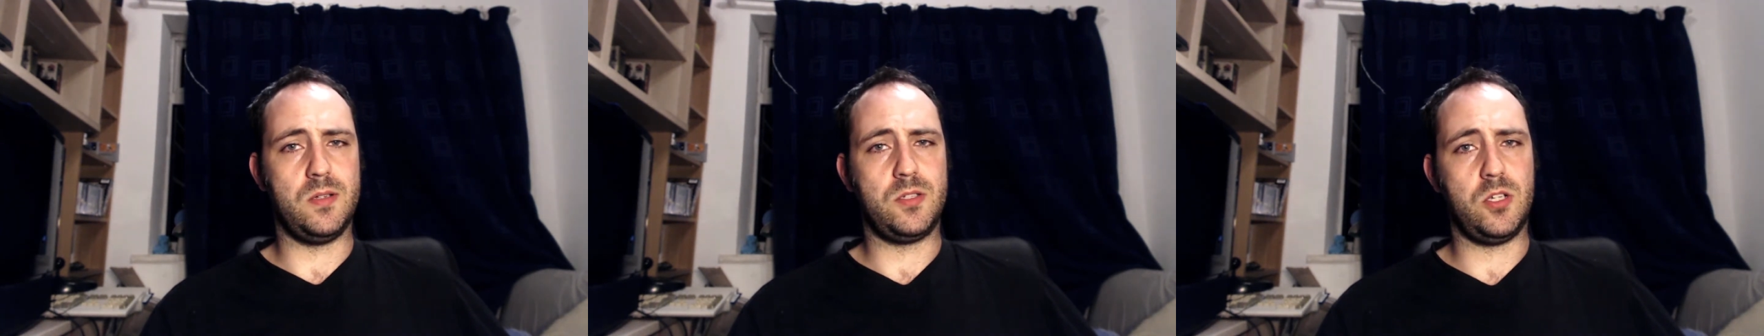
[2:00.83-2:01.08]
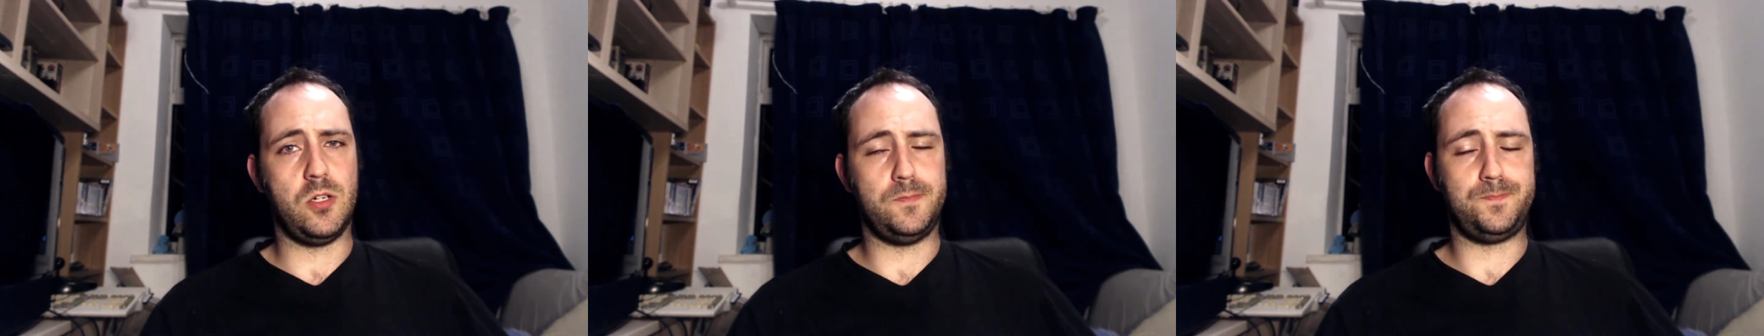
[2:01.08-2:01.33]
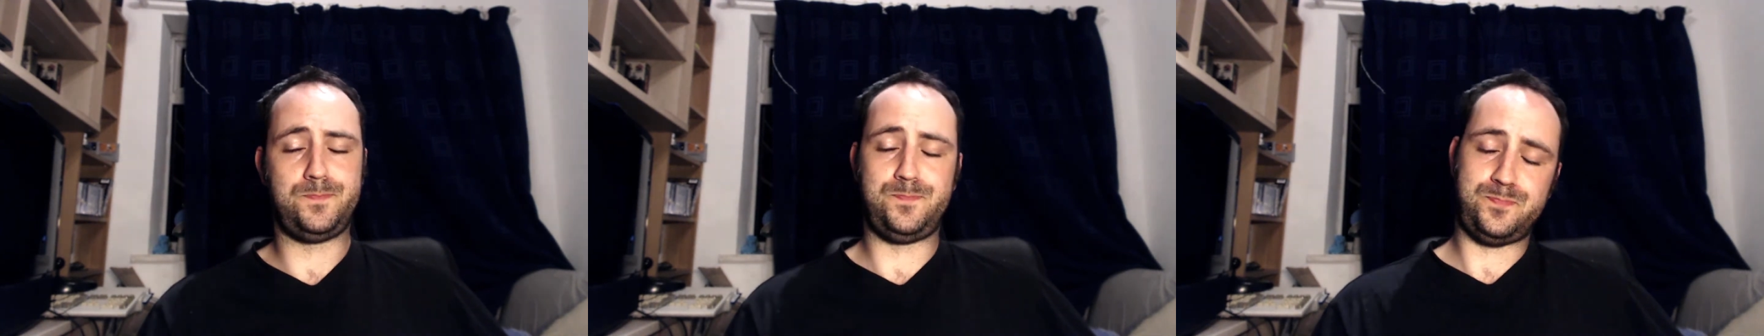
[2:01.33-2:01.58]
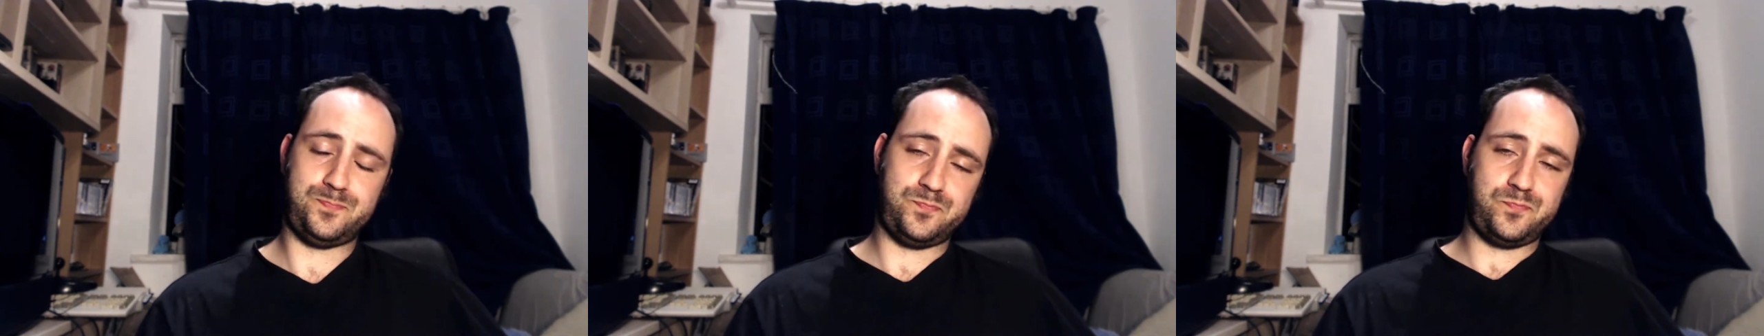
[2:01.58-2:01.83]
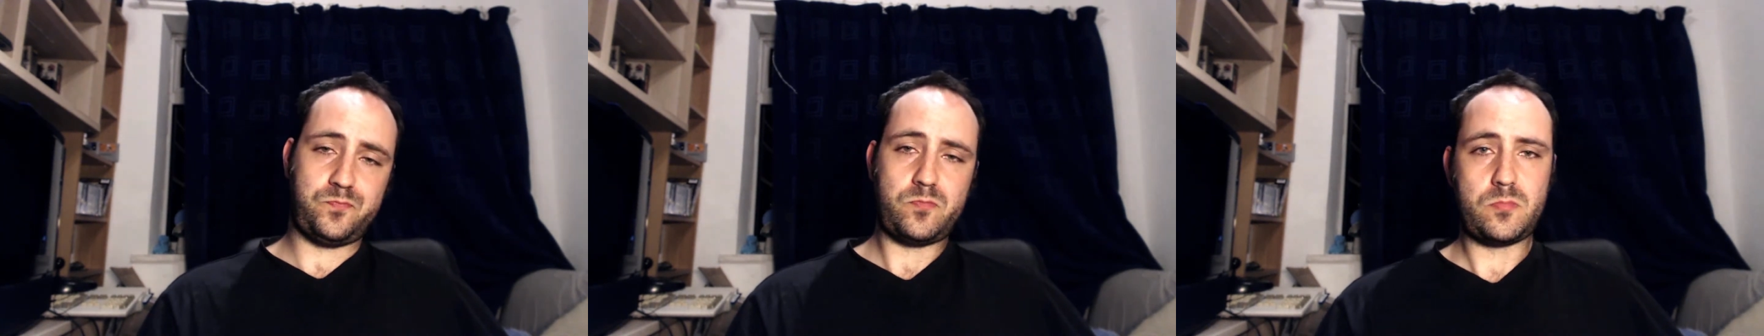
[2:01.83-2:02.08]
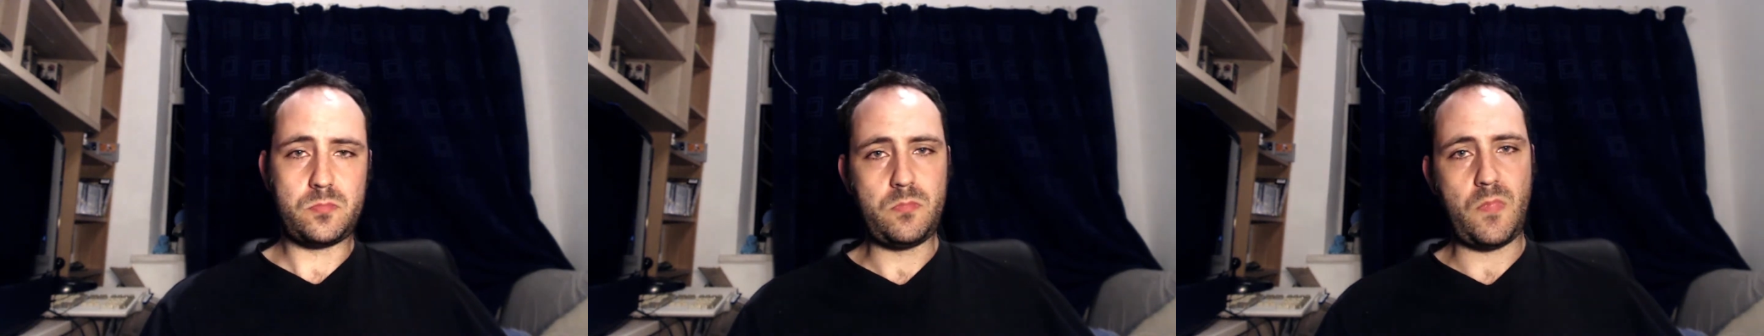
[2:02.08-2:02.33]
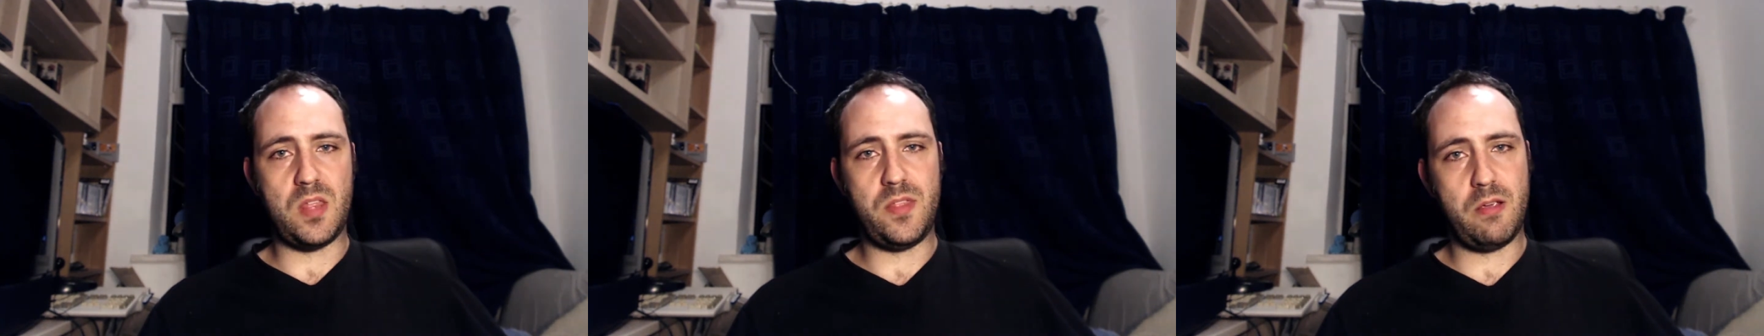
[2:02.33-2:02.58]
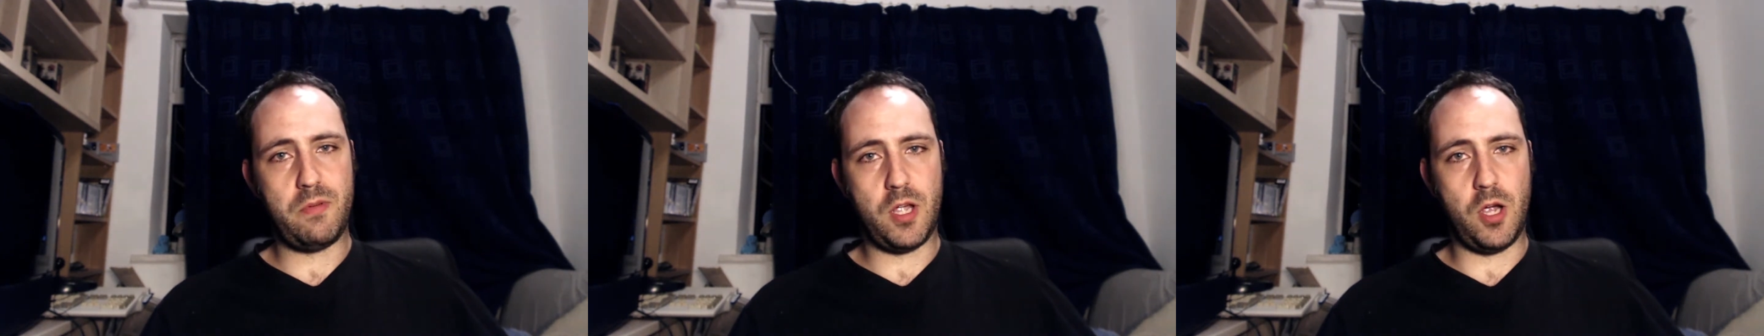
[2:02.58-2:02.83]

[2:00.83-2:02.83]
So there we